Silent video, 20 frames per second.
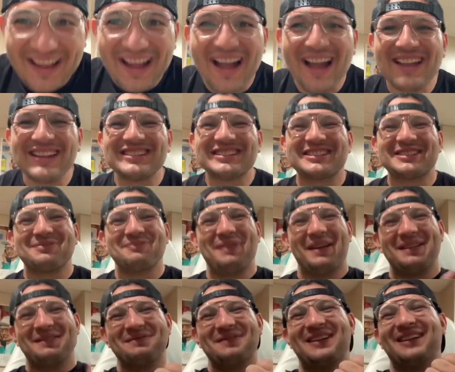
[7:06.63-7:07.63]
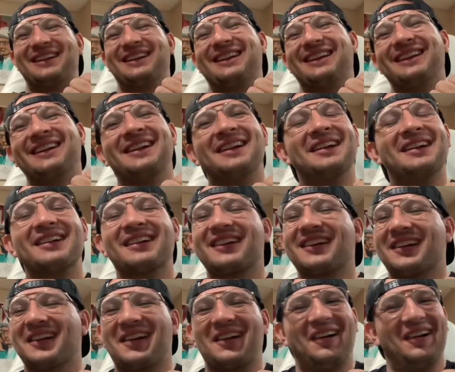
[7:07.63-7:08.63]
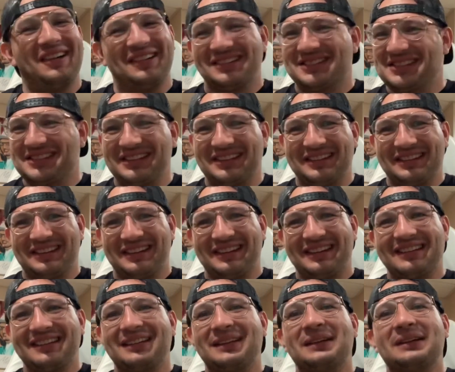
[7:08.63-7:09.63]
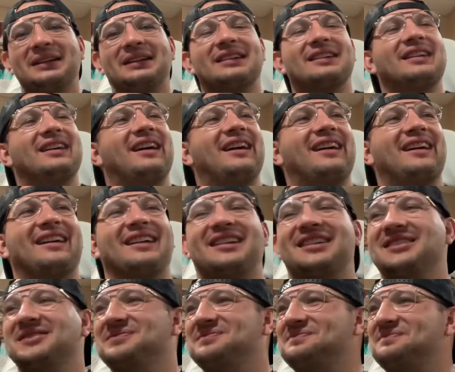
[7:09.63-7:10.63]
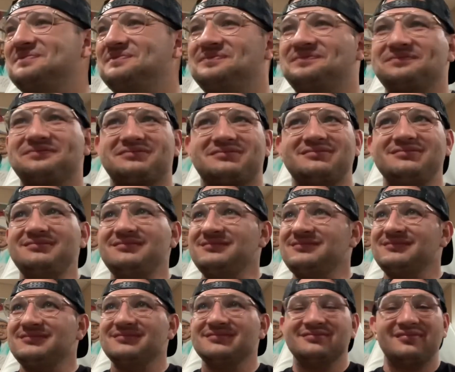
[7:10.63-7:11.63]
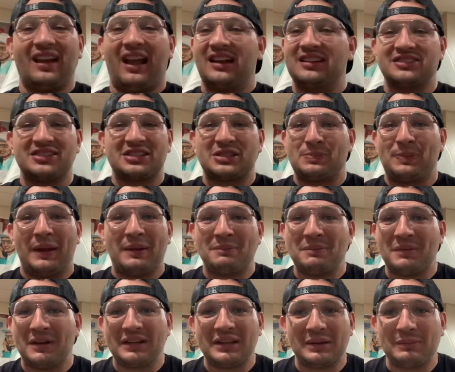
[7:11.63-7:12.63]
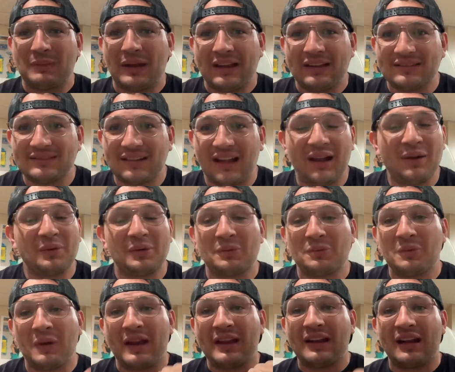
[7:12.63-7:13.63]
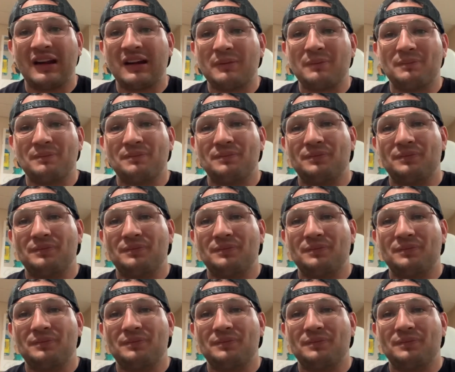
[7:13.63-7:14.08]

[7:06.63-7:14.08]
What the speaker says: I spent money constantly. I just spent money, man. I would wake up,